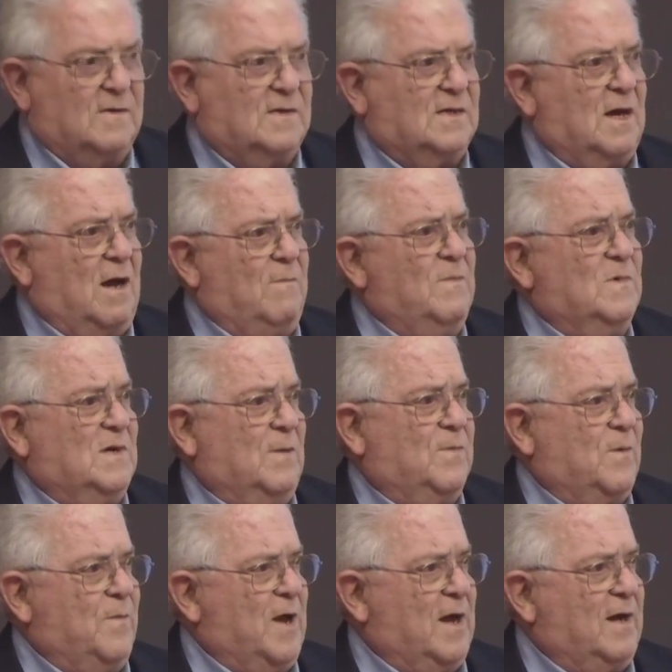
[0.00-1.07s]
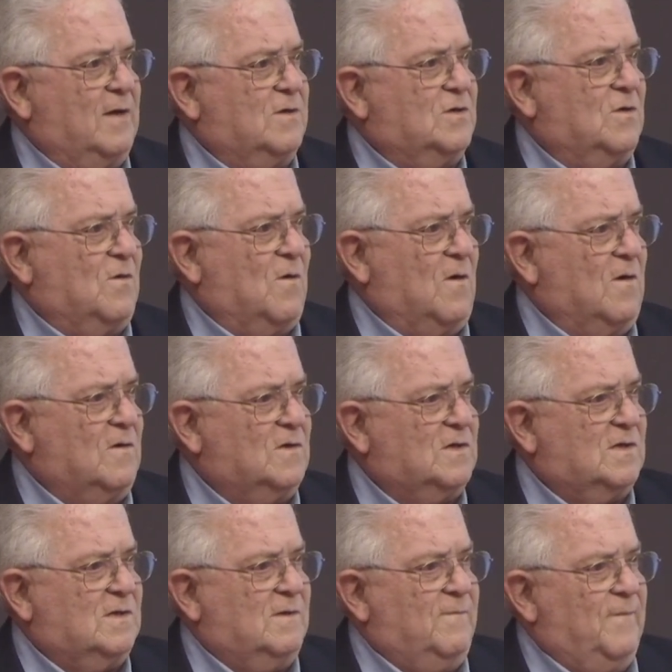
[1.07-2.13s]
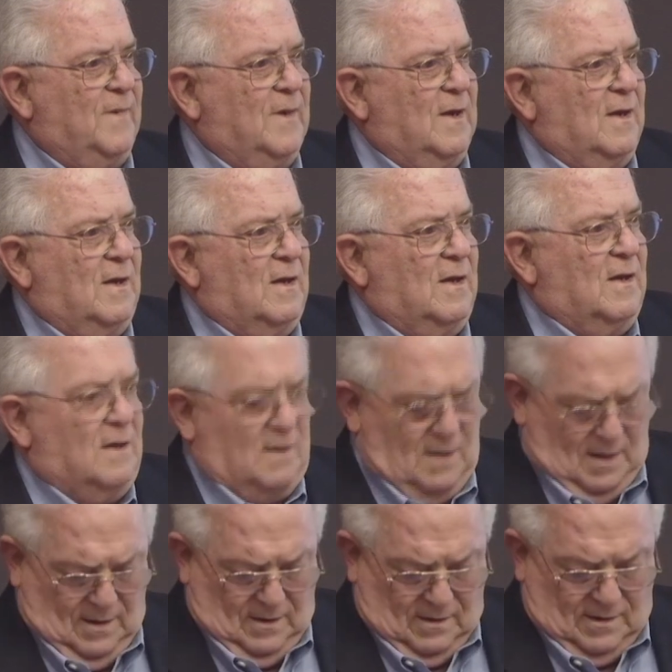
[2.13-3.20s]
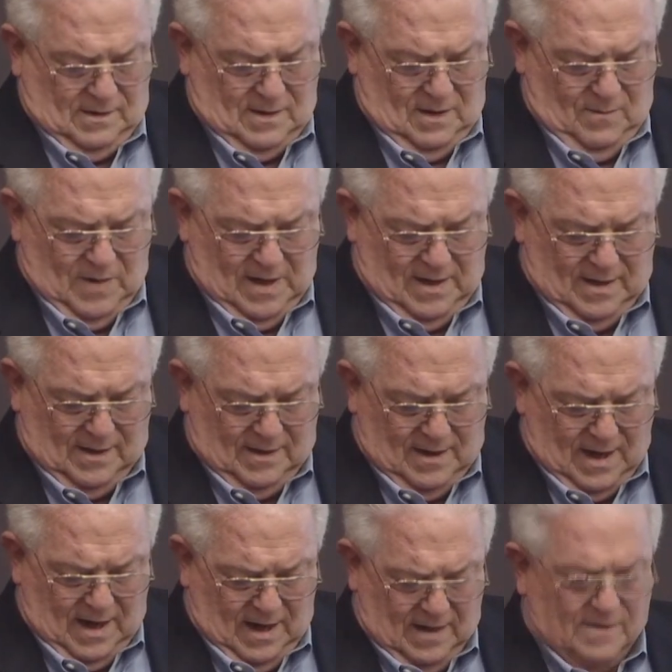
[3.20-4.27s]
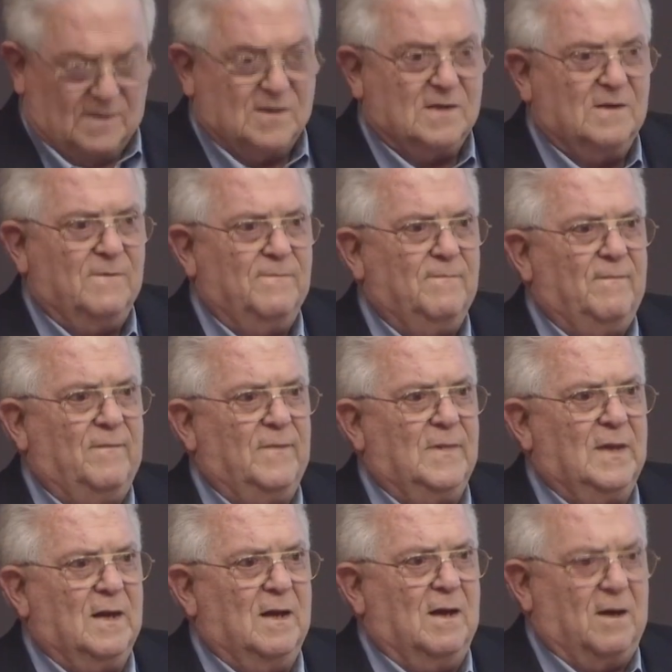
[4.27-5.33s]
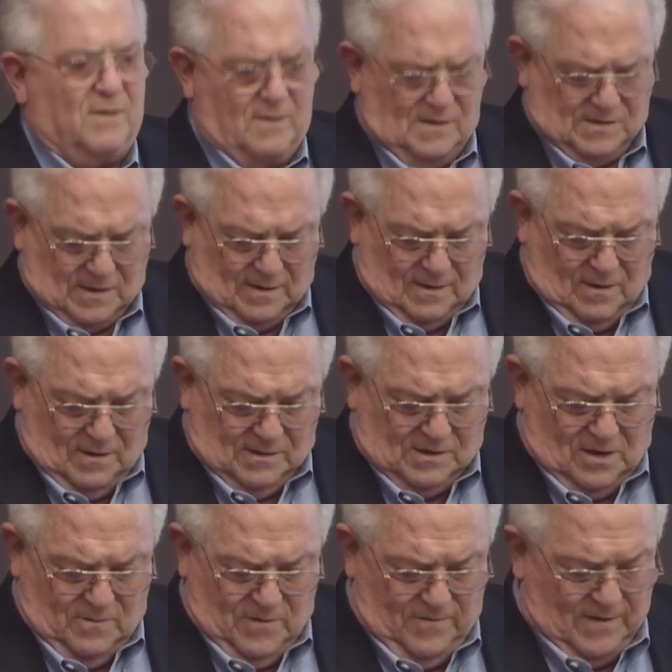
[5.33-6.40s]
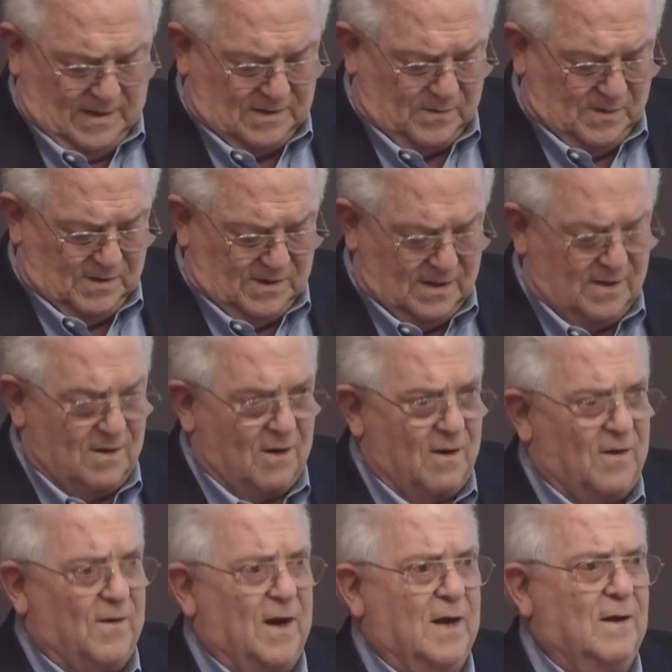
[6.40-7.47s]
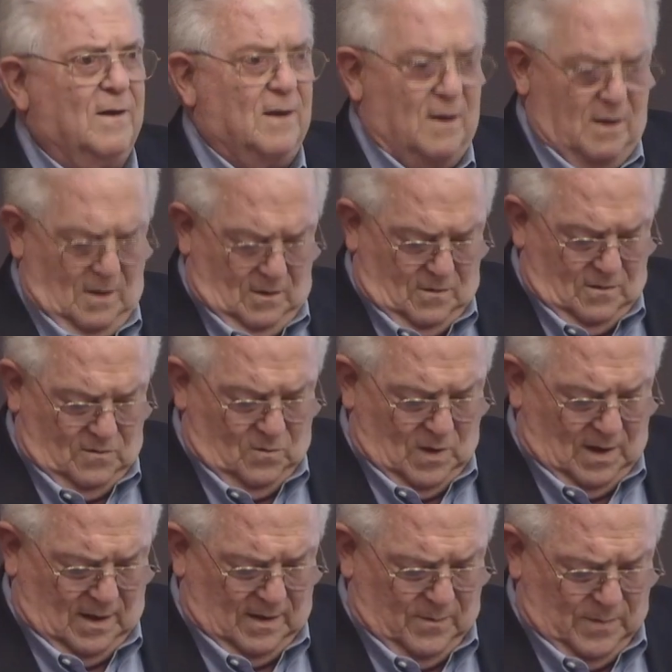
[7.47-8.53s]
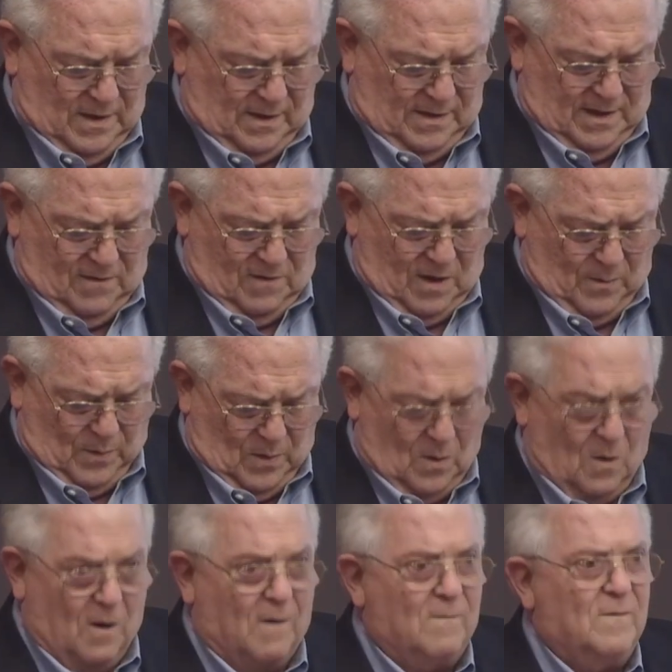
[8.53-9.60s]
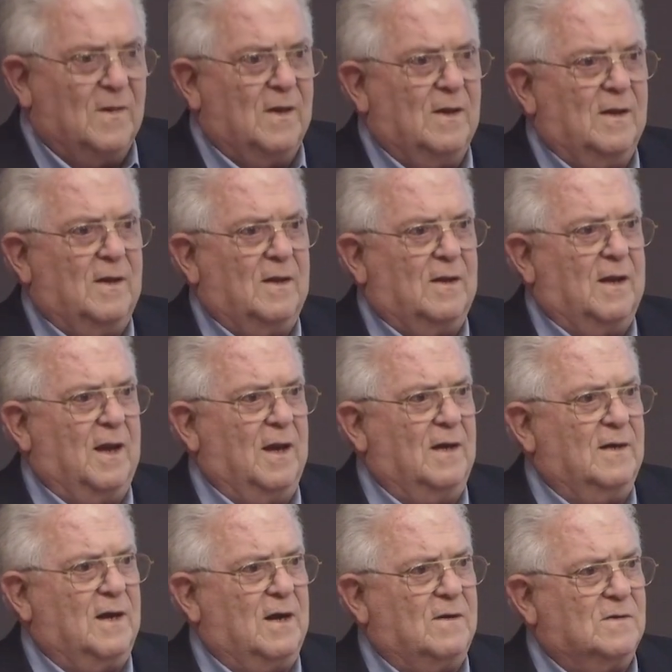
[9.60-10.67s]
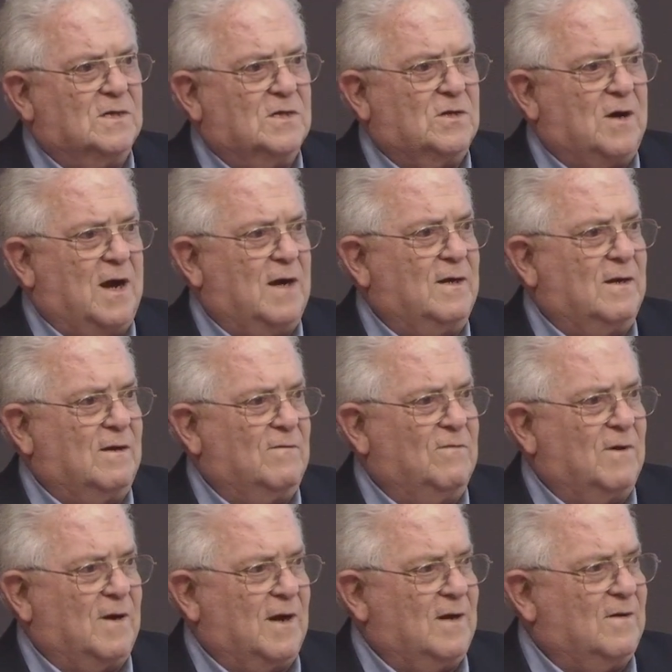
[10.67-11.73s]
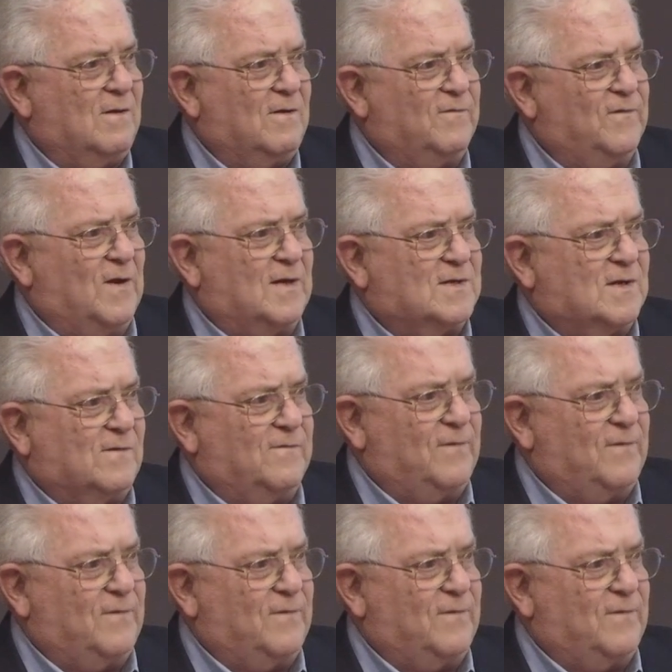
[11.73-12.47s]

Some diplomatic chores yield immediate gains. Others are long term investments in garnering goodwill and building rapport, laying down strata of what I call fossil